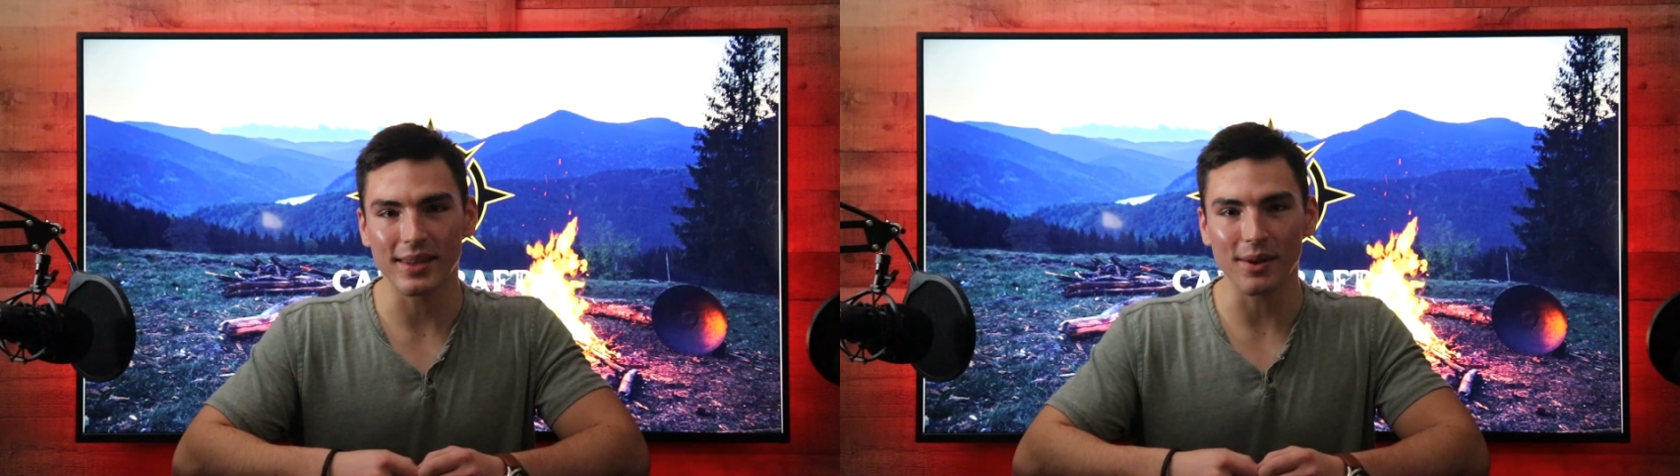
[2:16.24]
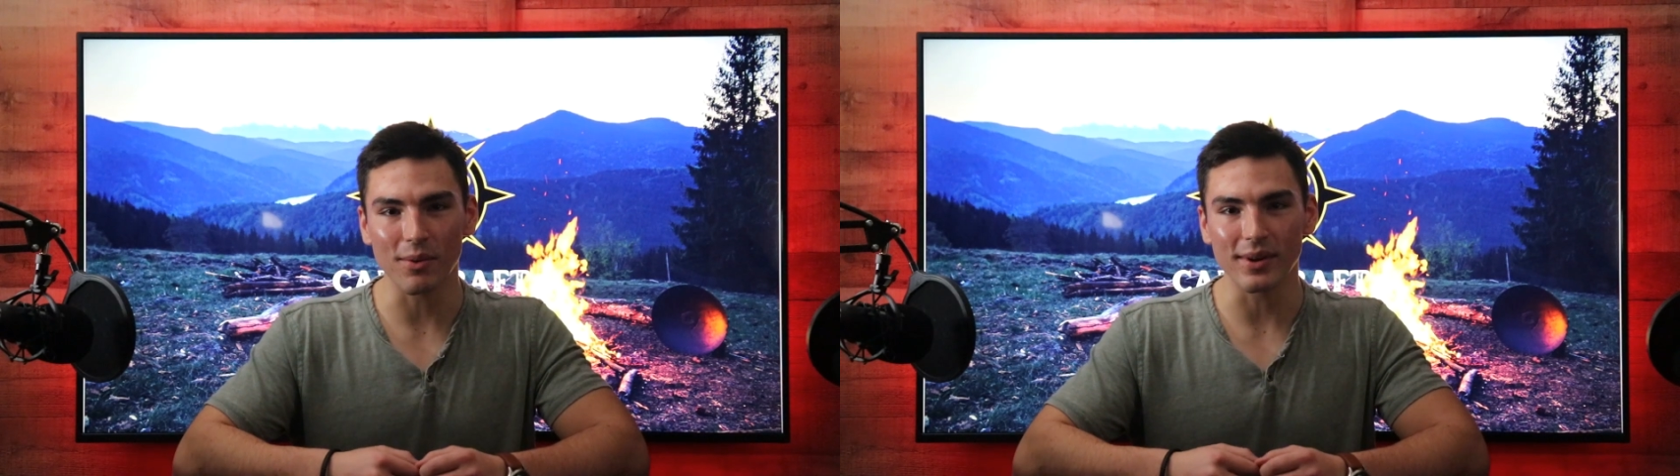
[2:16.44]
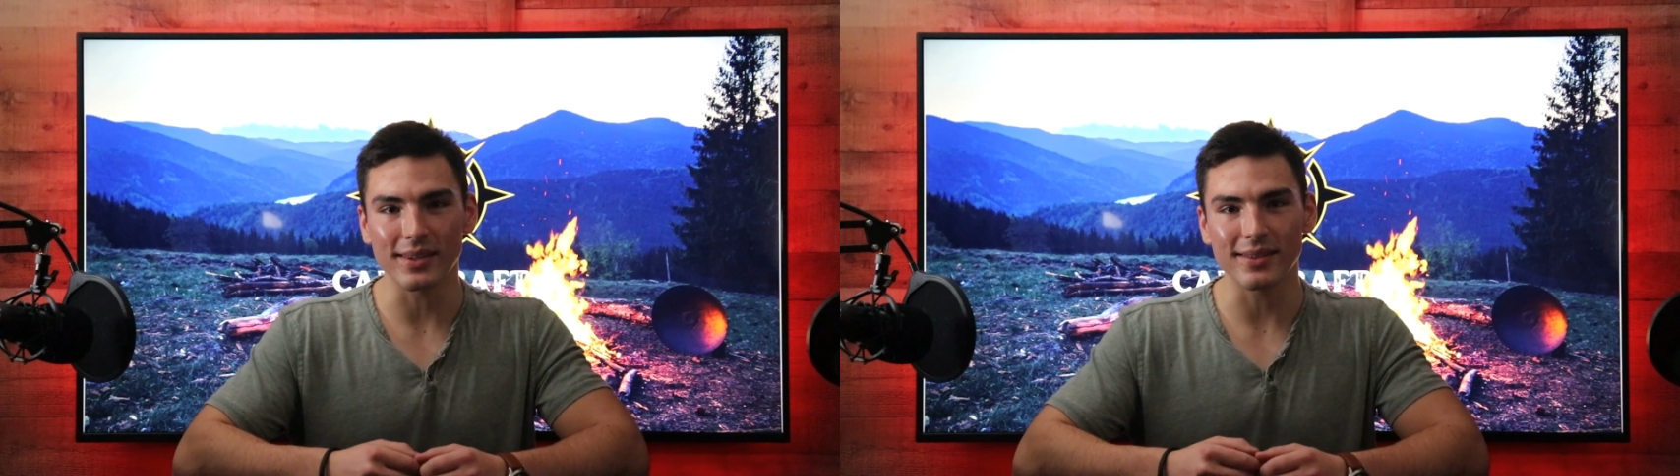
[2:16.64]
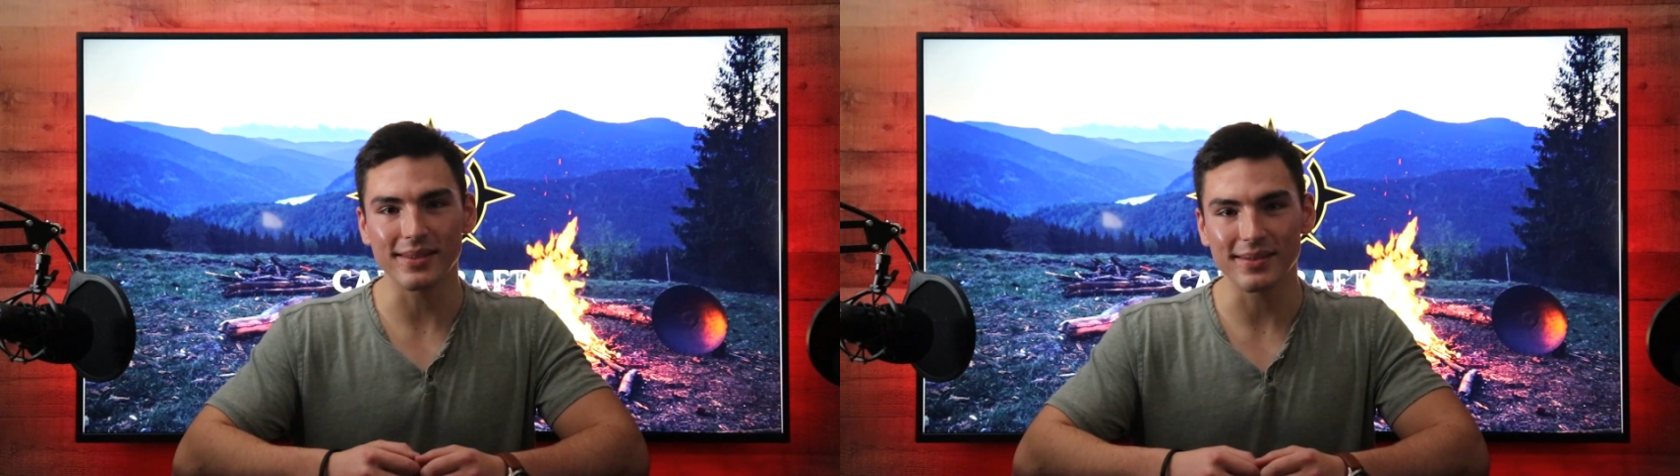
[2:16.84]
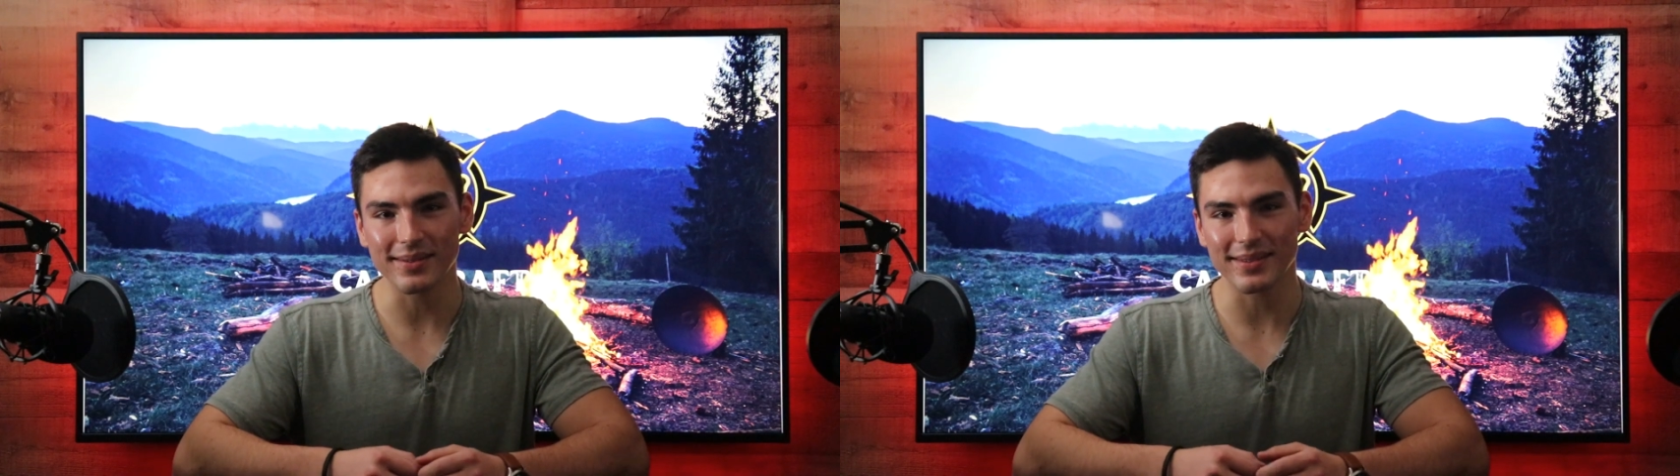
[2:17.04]
they
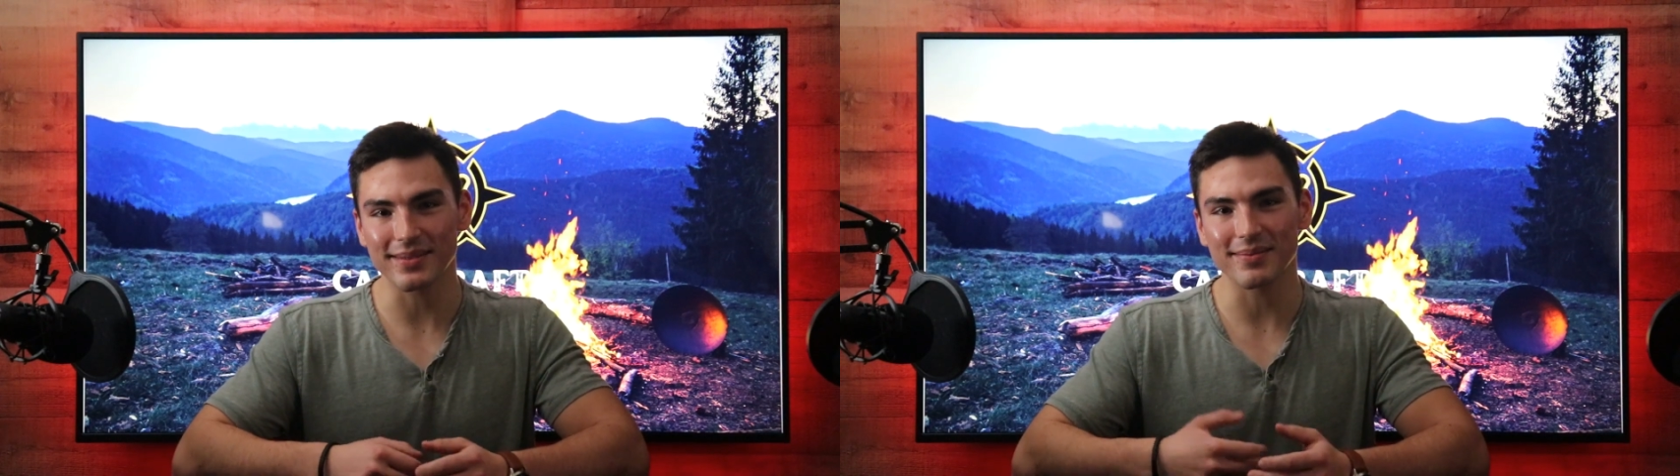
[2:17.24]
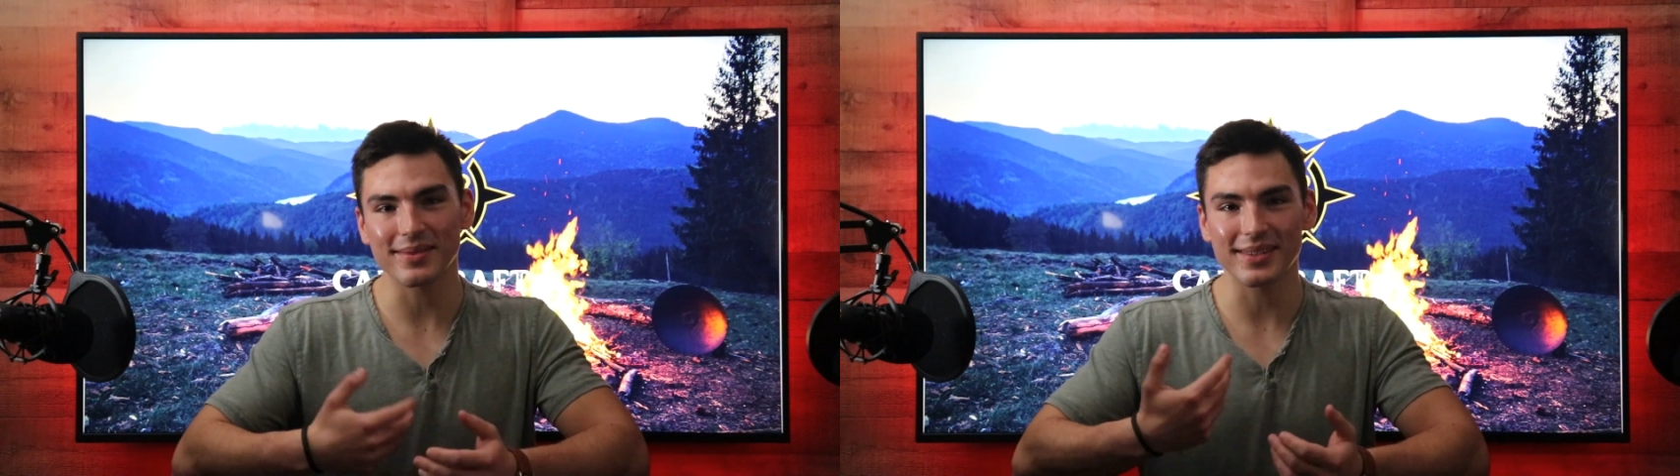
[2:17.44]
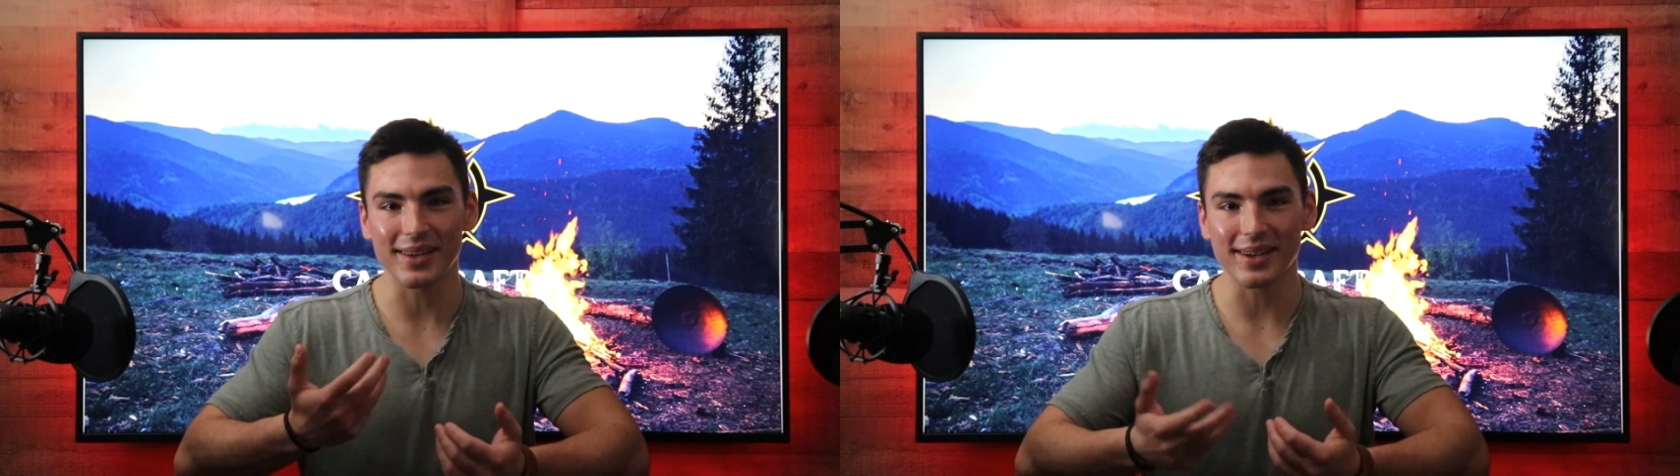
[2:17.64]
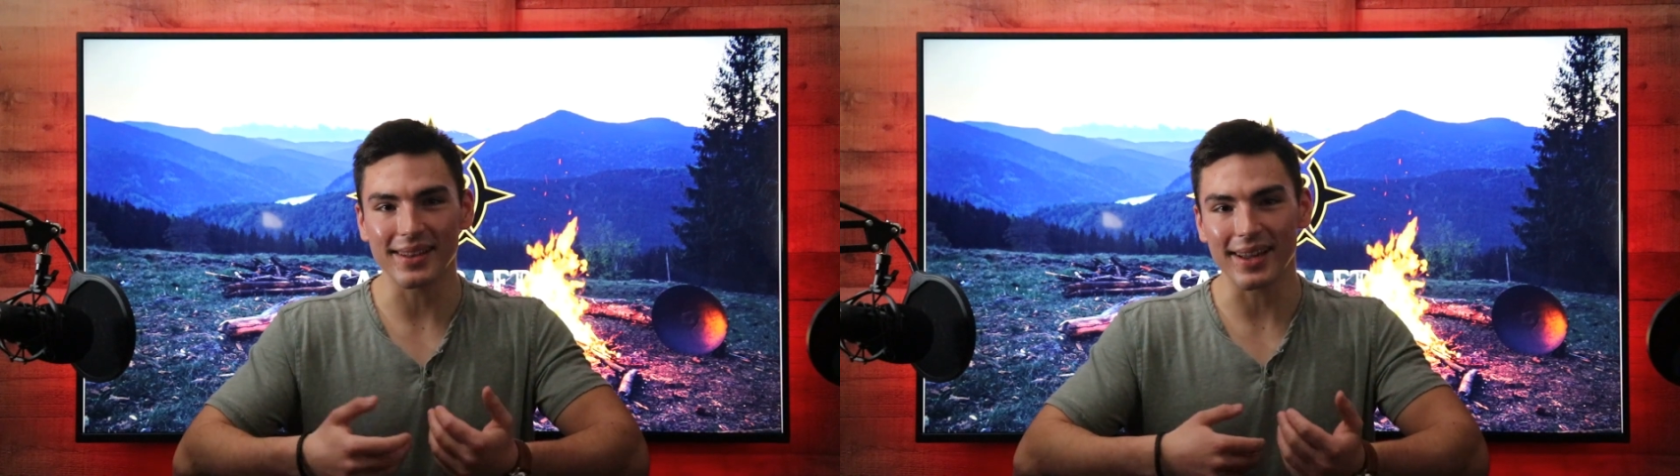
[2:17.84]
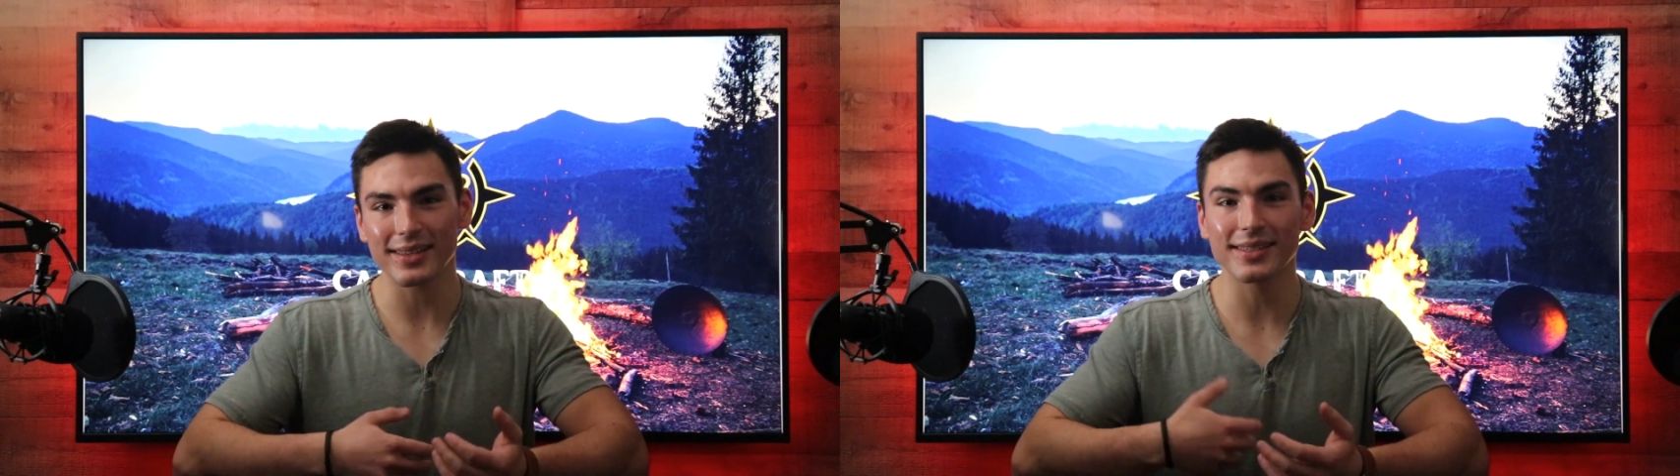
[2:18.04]
wanted to